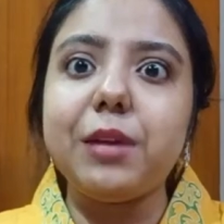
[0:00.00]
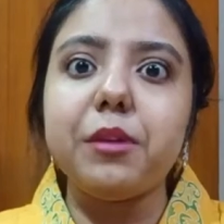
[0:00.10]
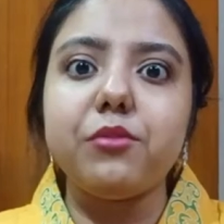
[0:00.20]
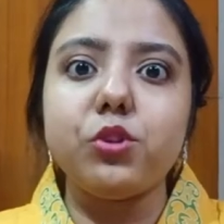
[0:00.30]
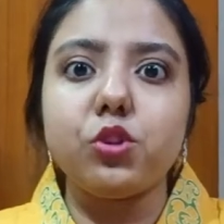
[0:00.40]
time
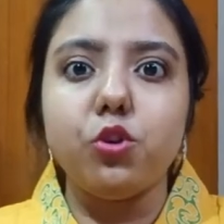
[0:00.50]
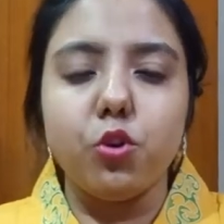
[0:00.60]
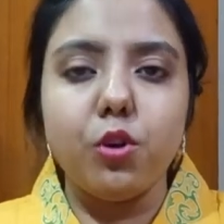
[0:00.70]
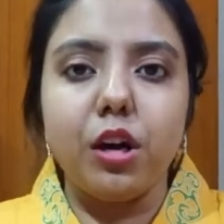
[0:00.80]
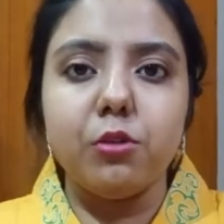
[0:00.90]
I would
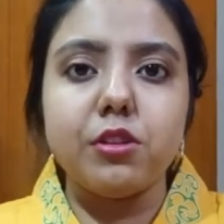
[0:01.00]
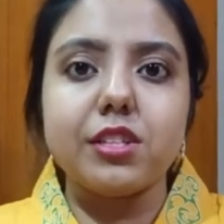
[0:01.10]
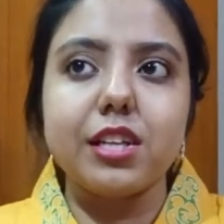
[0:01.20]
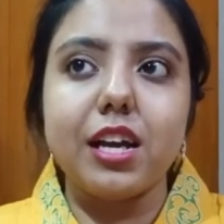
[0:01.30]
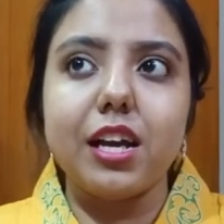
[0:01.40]
go
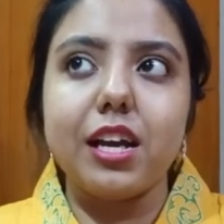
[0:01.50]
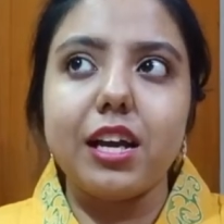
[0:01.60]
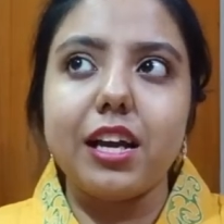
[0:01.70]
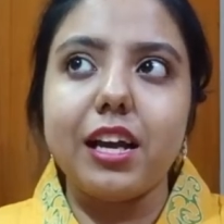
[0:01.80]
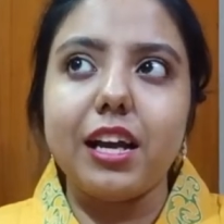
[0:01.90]
out,
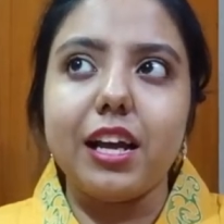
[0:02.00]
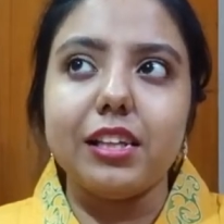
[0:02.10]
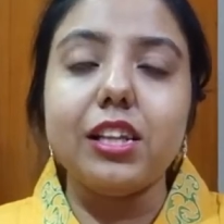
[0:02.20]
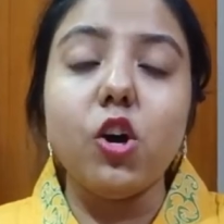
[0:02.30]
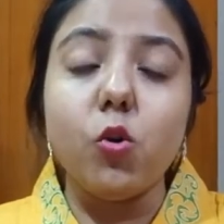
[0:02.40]

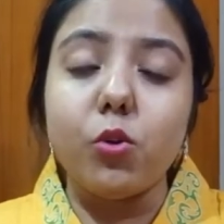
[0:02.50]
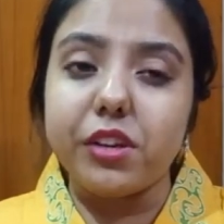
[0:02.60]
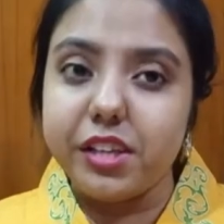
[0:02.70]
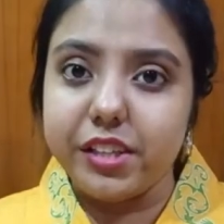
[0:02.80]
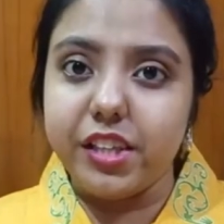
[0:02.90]
the
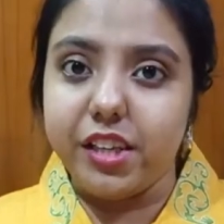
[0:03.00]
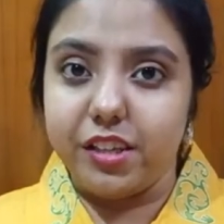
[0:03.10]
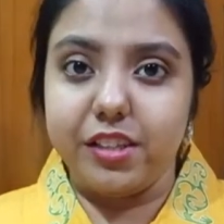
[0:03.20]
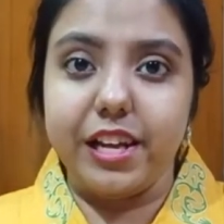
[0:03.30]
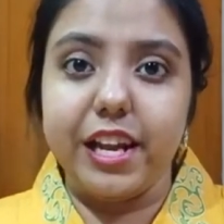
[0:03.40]
only
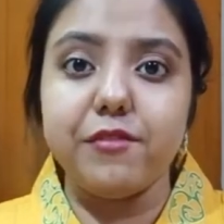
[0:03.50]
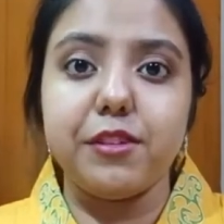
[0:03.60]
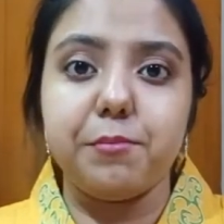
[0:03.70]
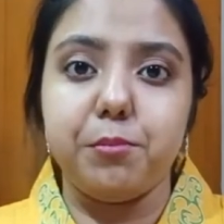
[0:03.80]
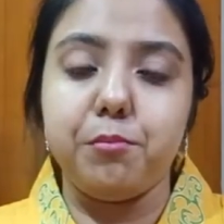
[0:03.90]
thing that I
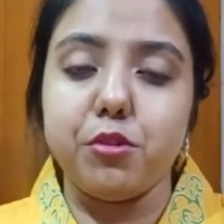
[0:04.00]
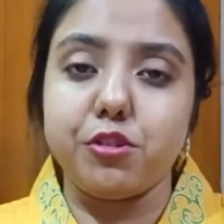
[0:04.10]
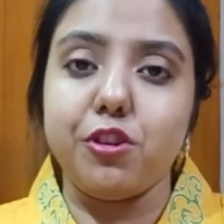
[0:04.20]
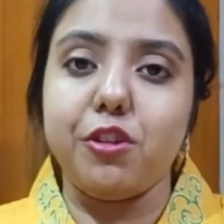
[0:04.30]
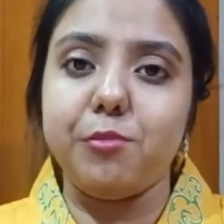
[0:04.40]
would
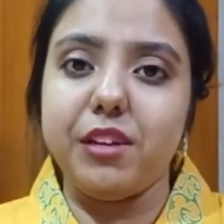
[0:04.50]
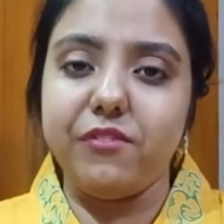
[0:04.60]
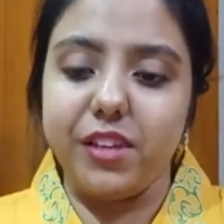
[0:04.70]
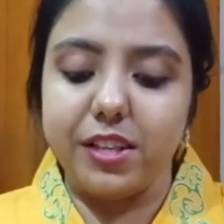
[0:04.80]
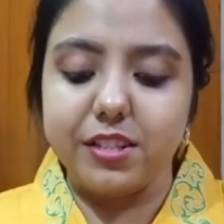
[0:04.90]
put on my
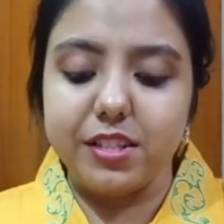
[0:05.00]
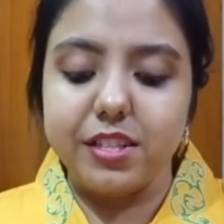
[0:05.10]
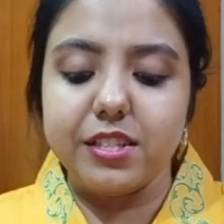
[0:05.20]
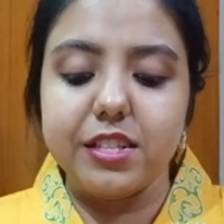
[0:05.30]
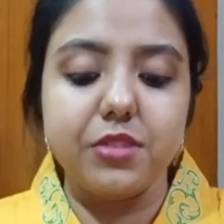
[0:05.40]
face
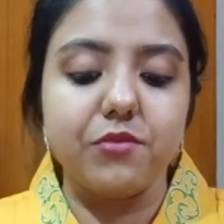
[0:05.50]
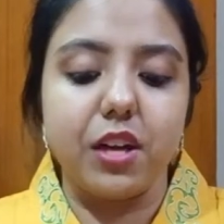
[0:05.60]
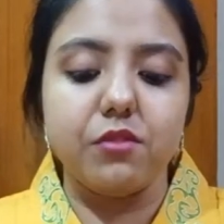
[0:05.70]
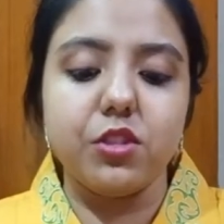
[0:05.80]
is this one,